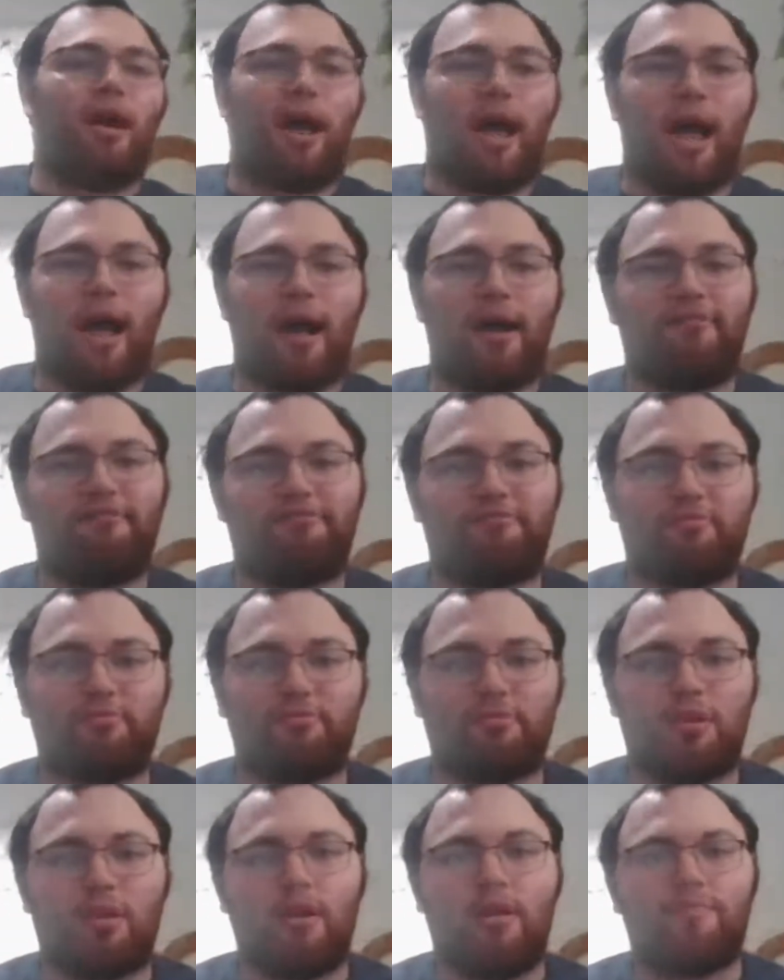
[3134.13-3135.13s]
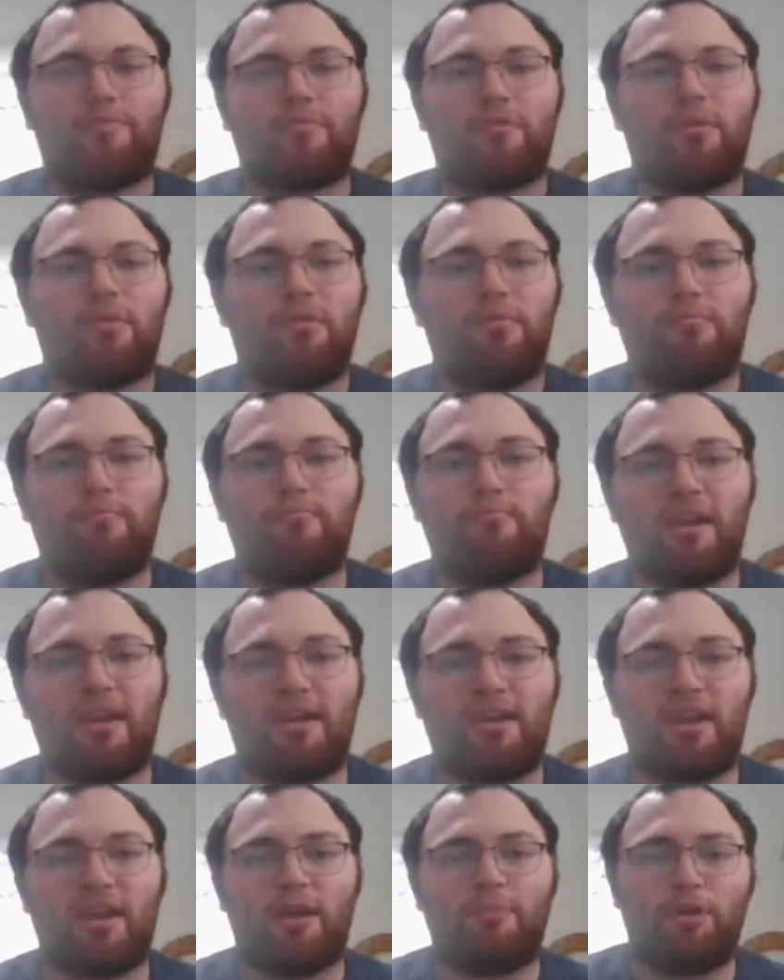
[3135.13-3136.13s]
Have
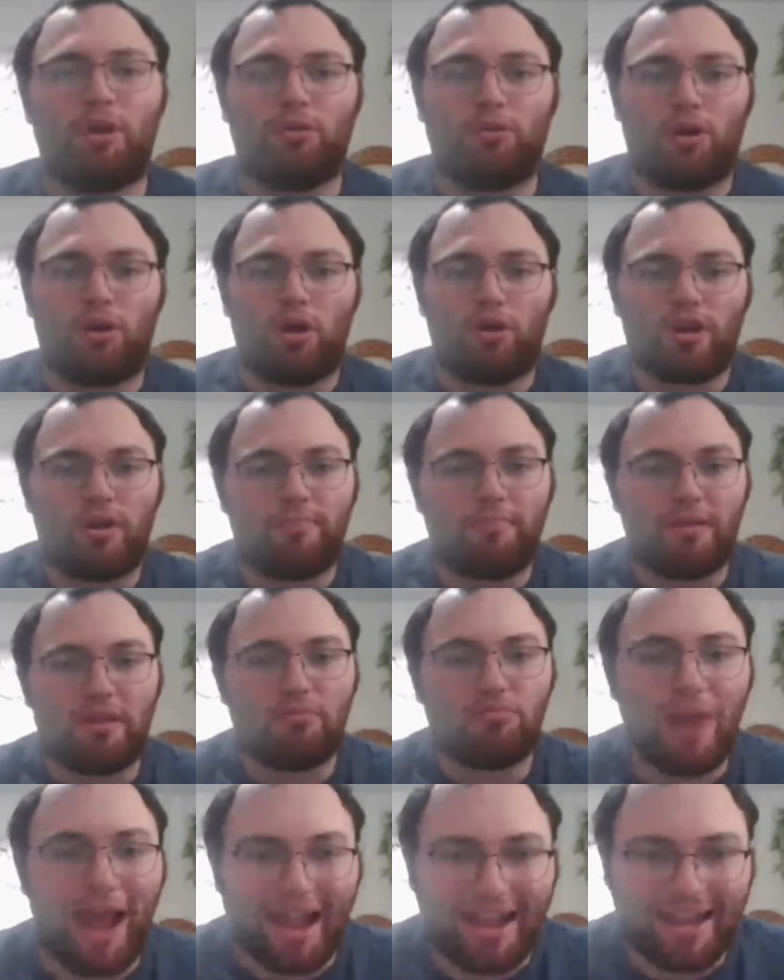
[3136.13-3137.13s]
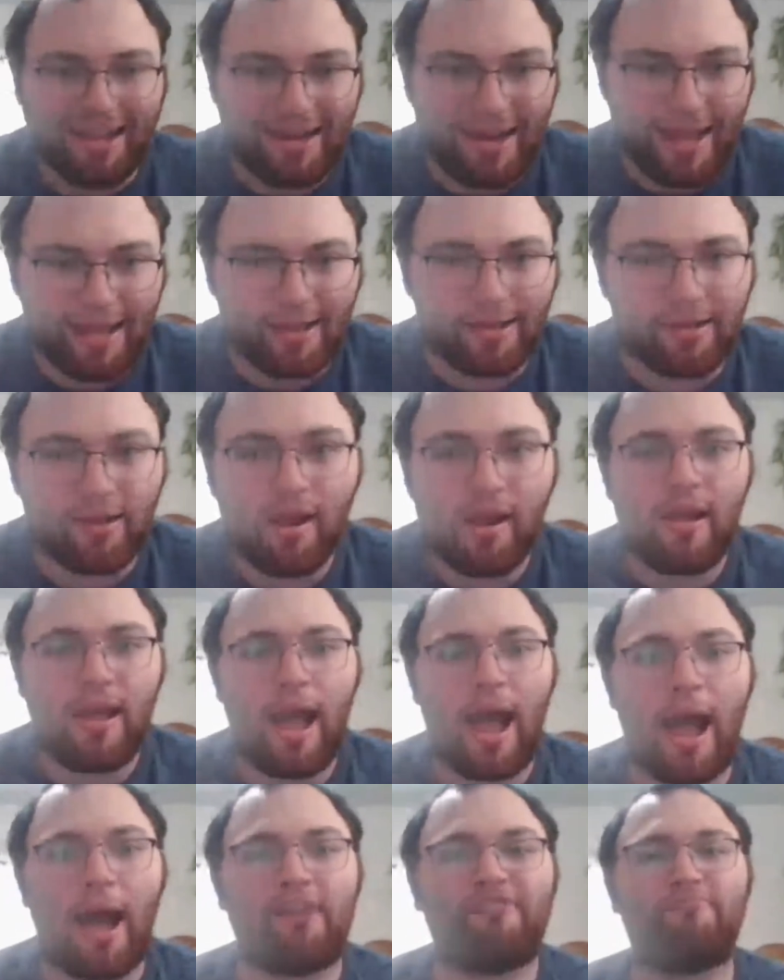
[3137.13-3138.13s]
Mia Yim no longer be Reckoning.
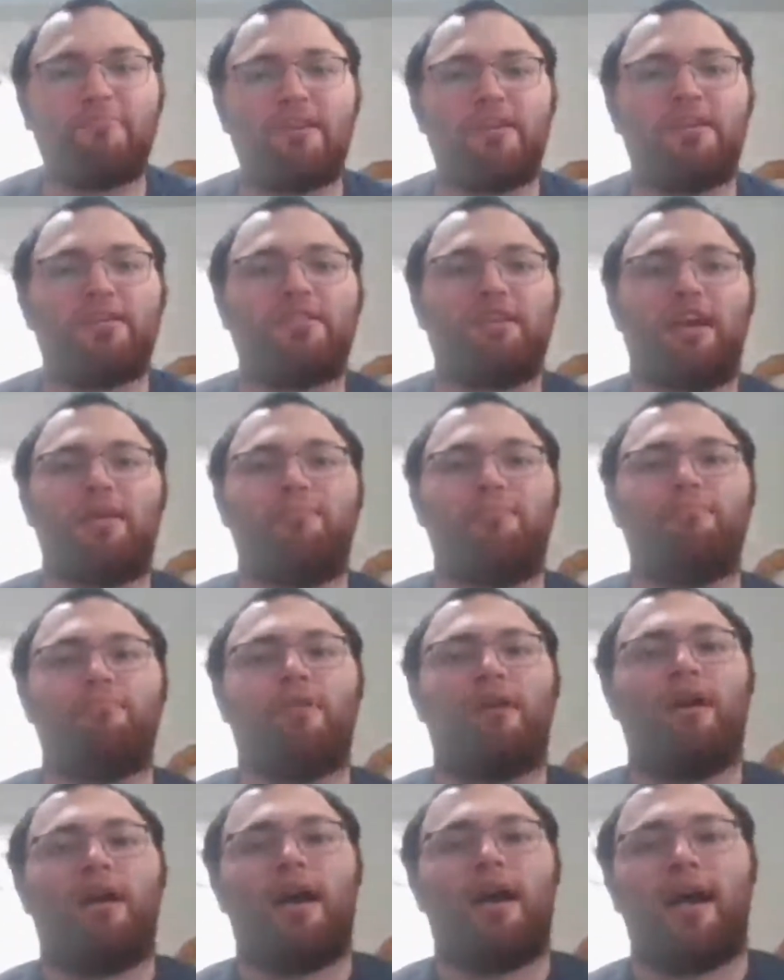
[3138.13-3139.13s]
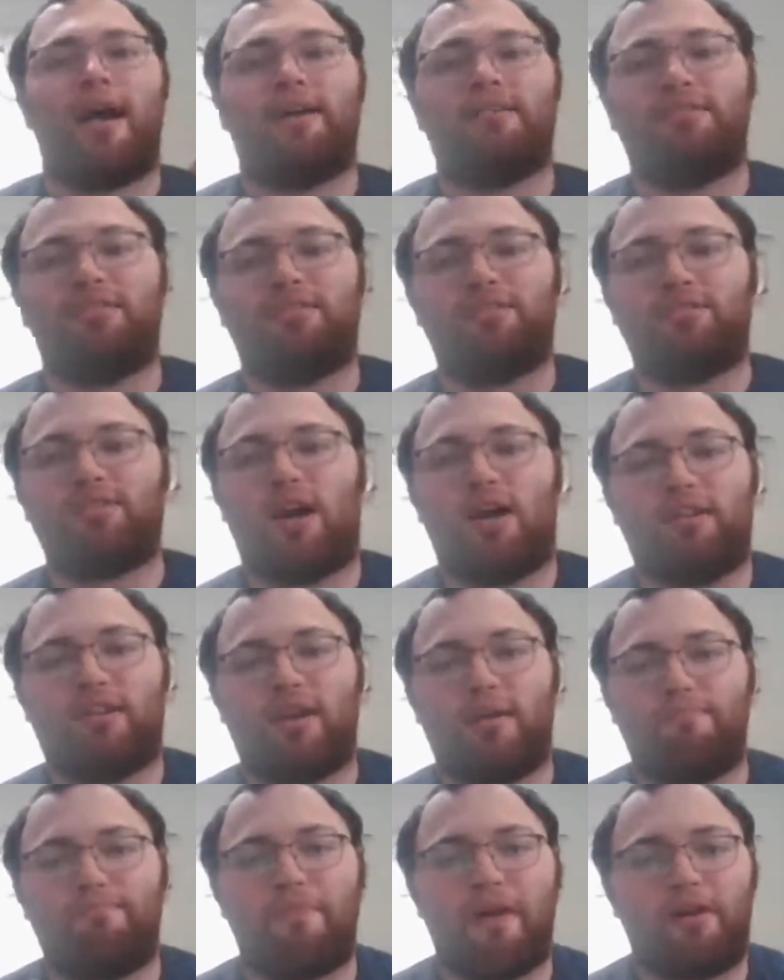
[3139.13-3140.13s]
Have Mia Yim as a solid
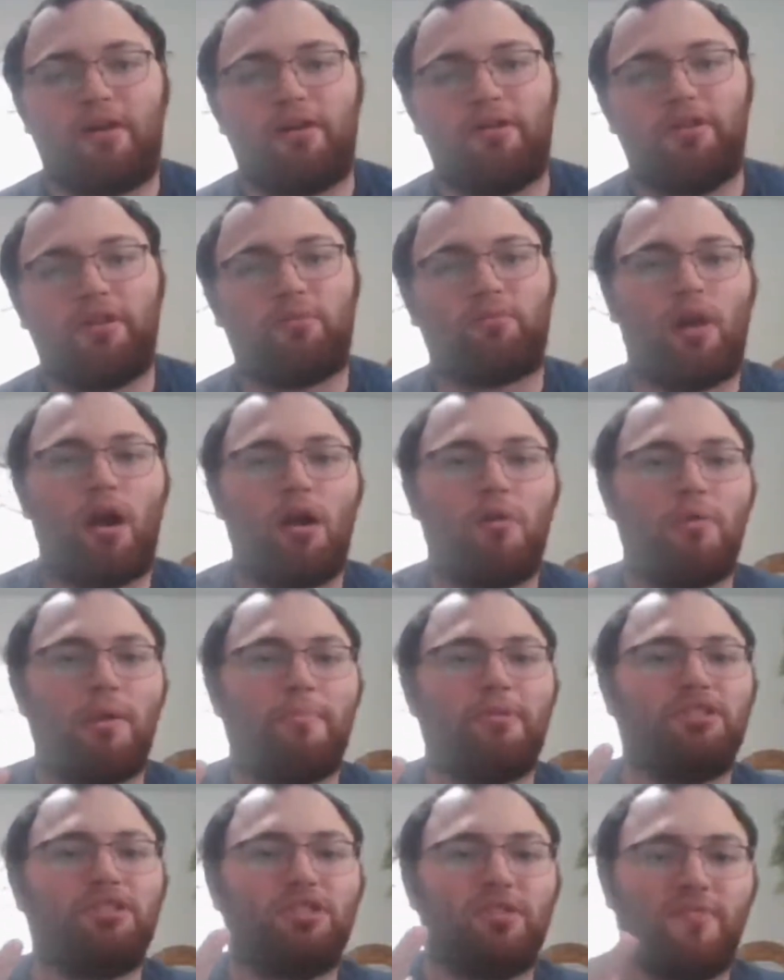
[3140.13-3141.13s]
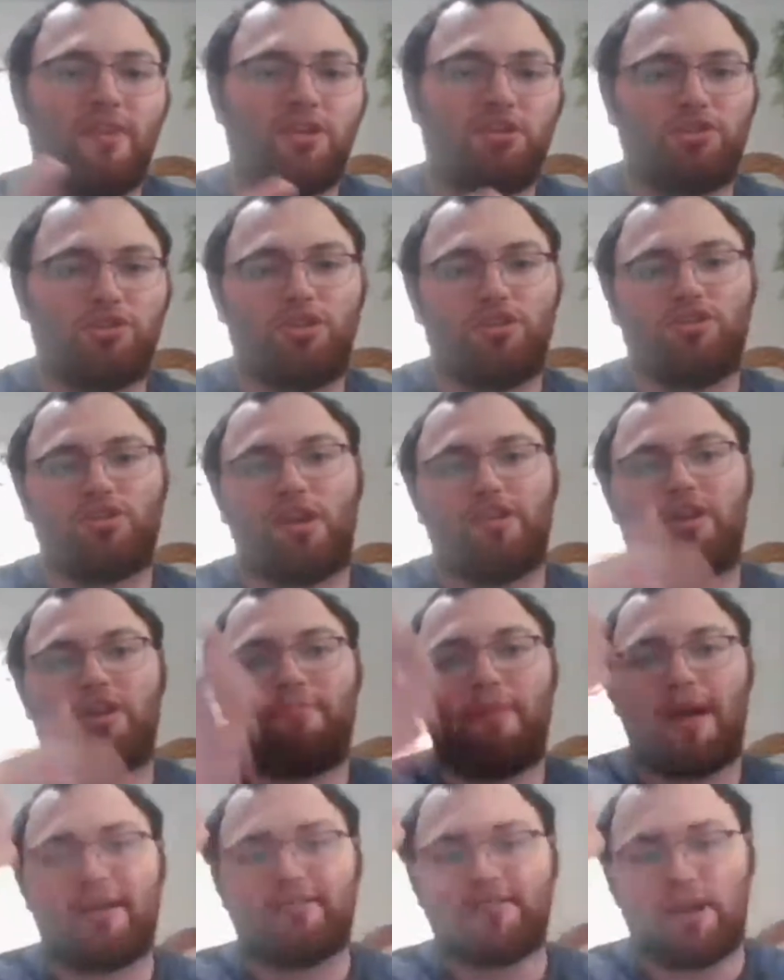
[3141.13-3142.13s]
competitor in the Raw Women's Division, or send her
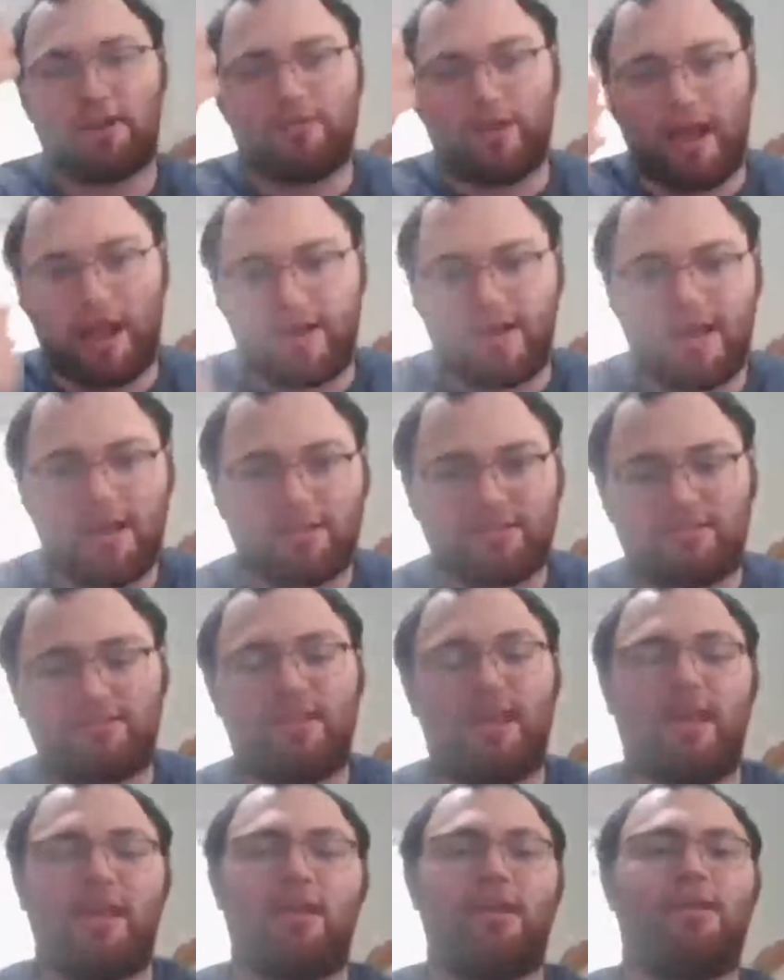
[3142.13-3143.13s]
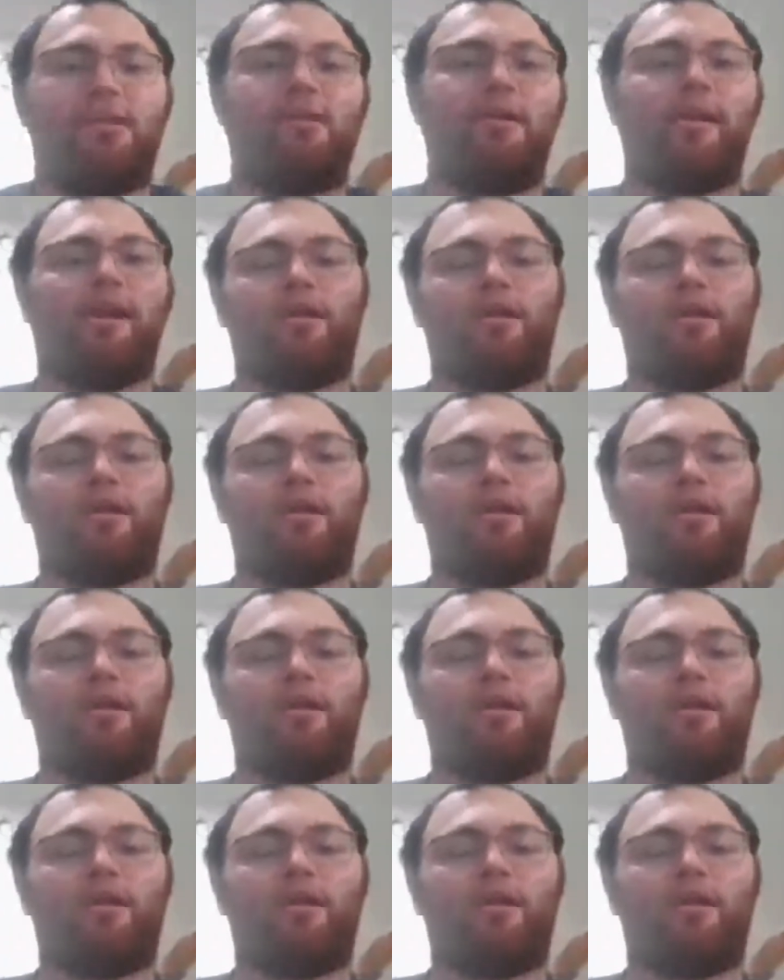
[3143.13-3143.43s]
back down to NXT.